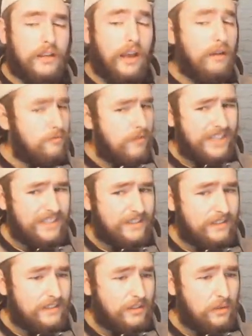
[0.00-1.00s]

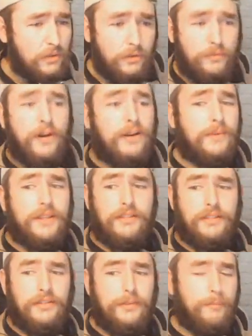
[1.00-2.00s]
events, or you're
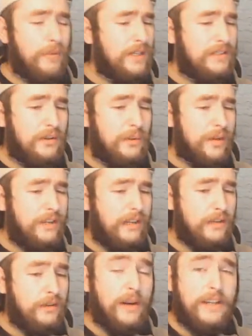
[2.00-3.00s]
farming Beast Queen
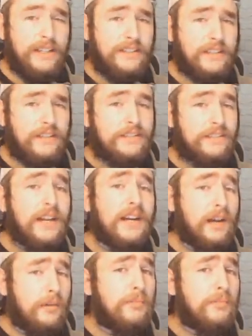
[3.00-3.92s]
anyway, these are going to stack up